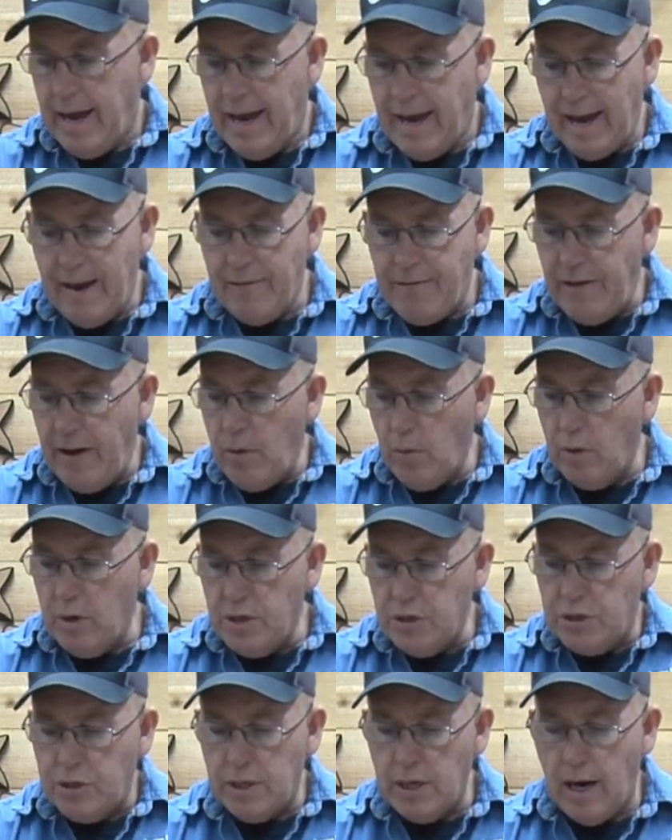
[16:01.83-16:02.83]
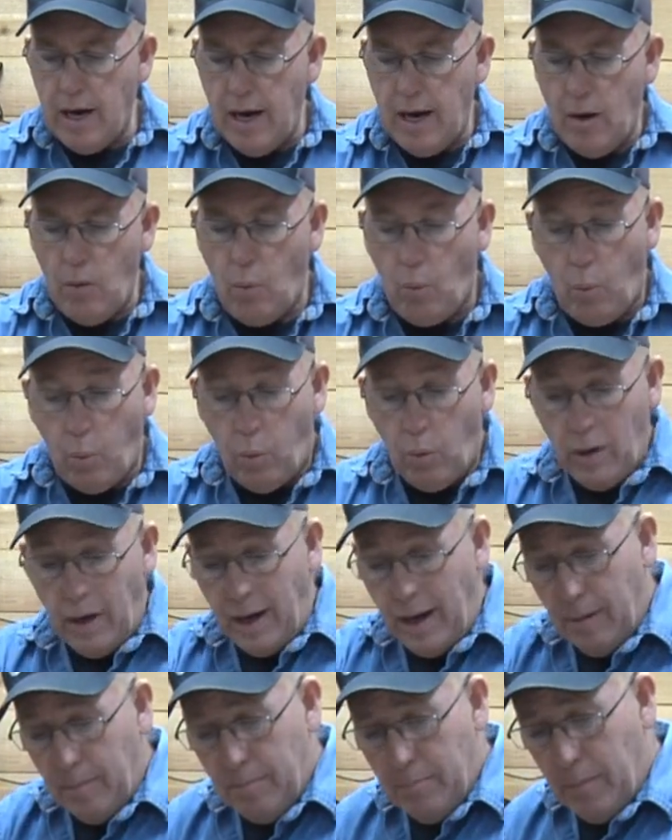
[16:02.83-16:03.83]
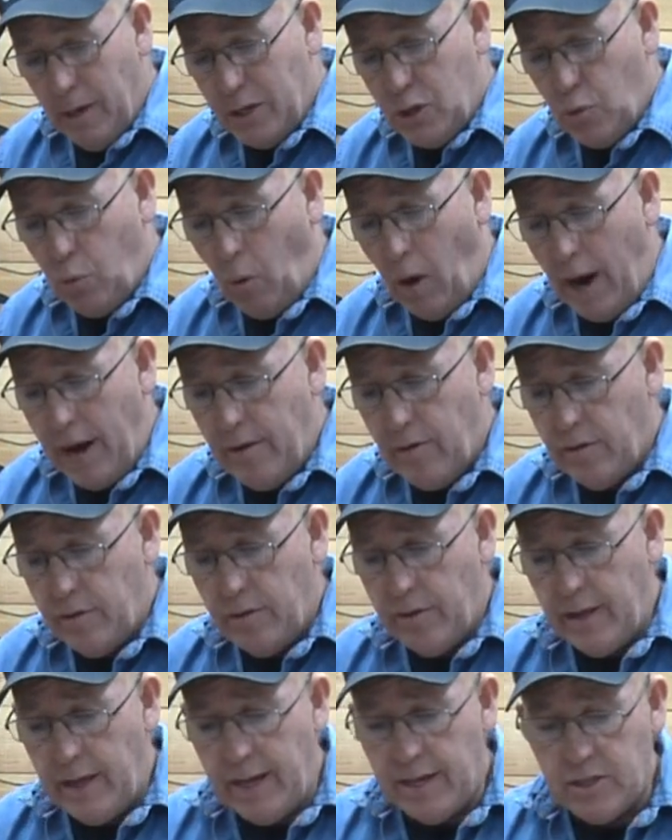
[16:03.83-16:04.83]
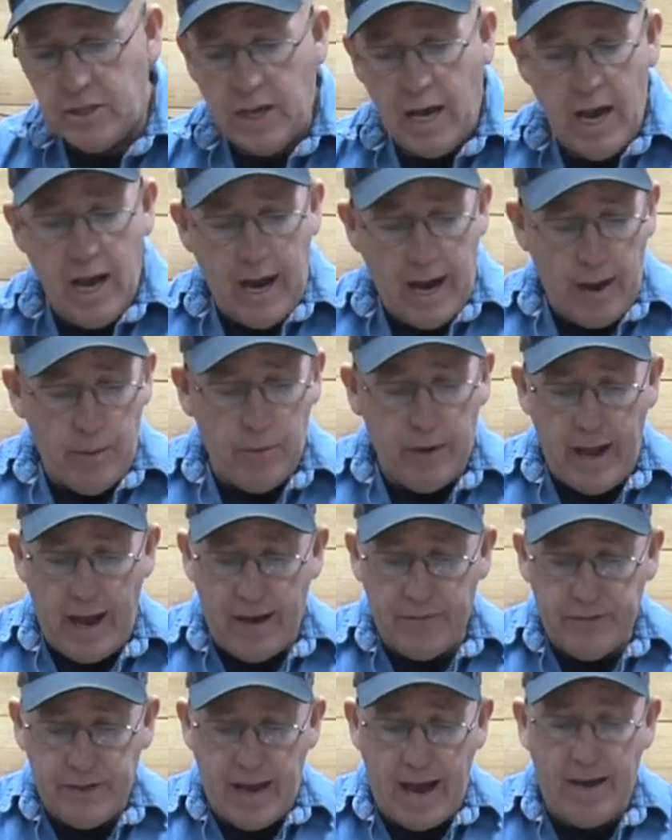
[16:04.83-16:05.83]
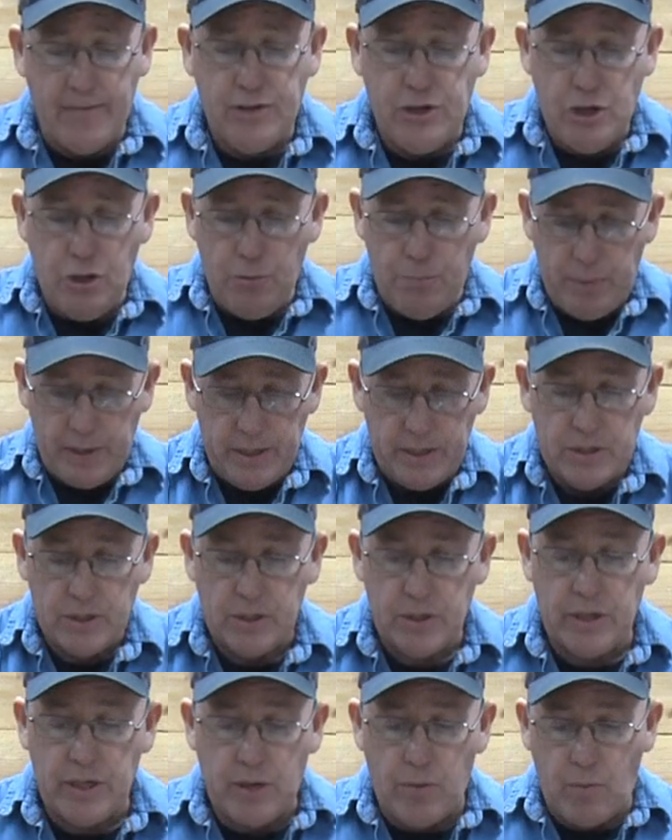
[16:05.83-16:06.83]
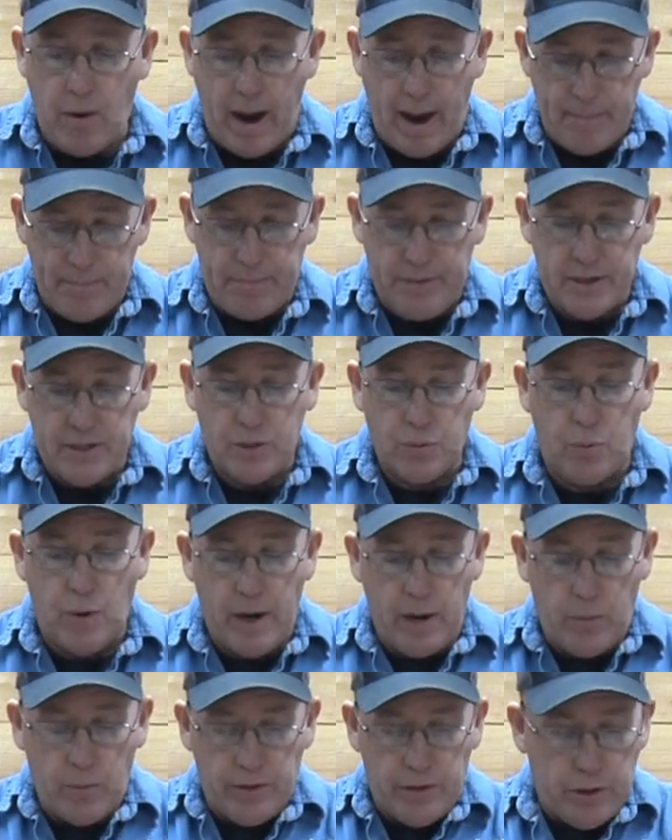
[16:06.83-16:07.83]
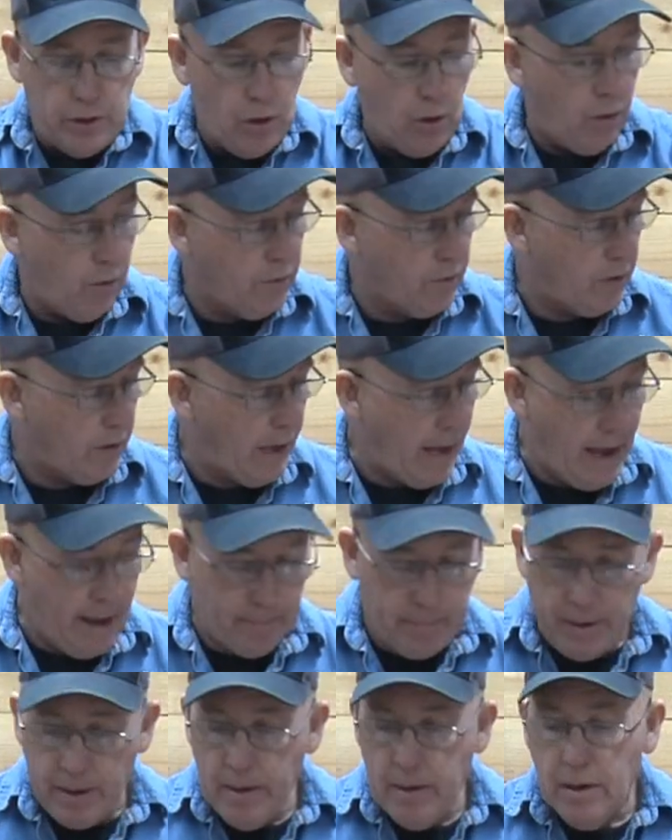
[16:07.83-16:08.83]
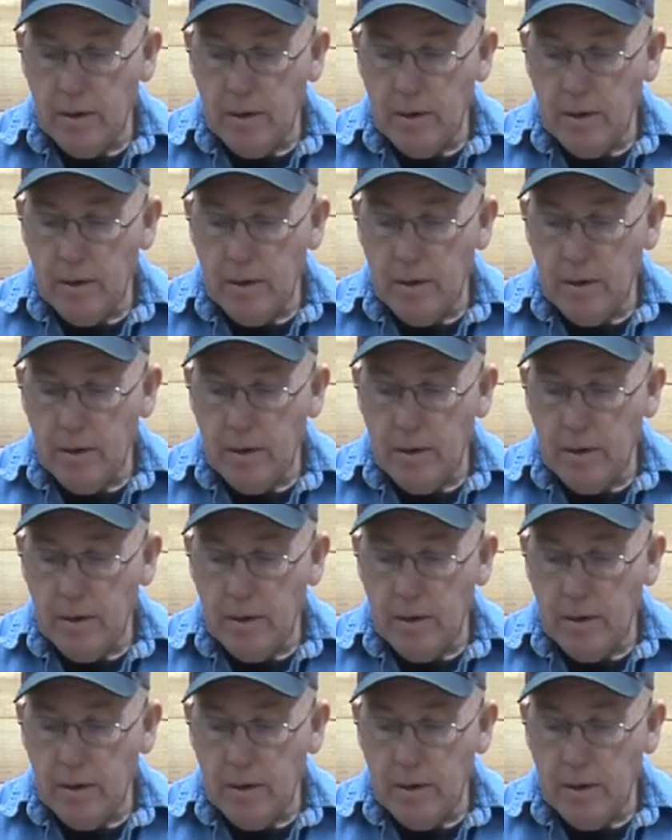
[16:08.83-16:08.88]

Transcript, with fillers: If it was uh, uh, much wider than this, I would have to have two pieces and wrap this way with an overlap.